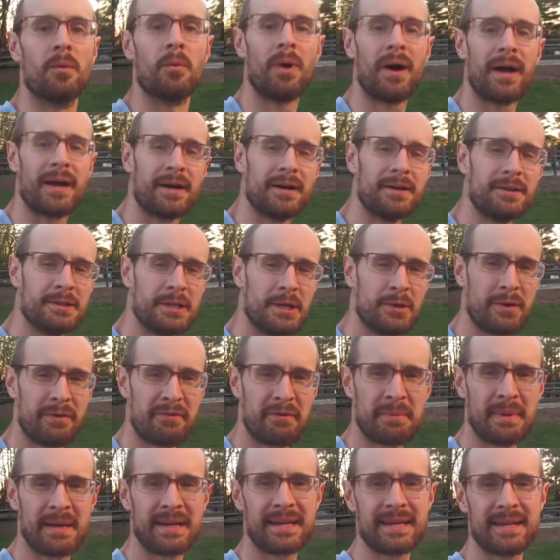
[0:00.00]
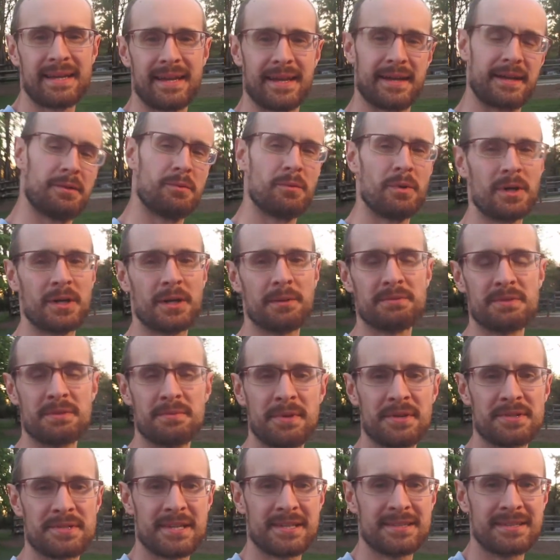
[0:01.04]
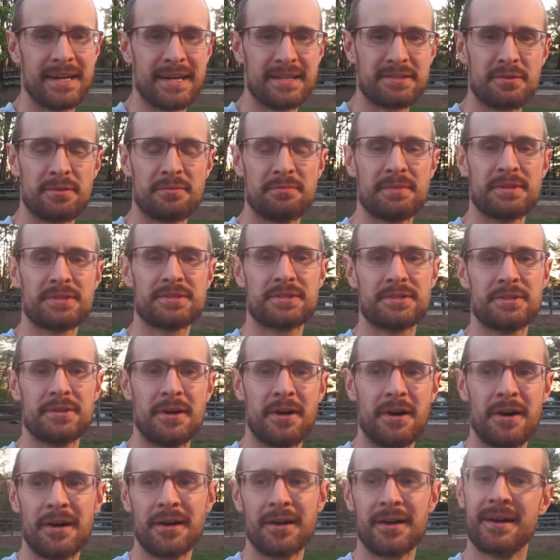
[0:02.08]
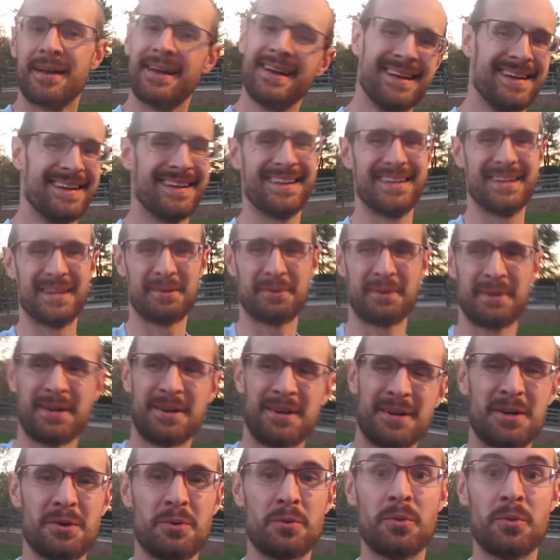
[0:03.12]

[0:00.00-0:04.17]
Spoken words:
Why, hello everybody, and welcome to Music Class with Mr. R. Here we are at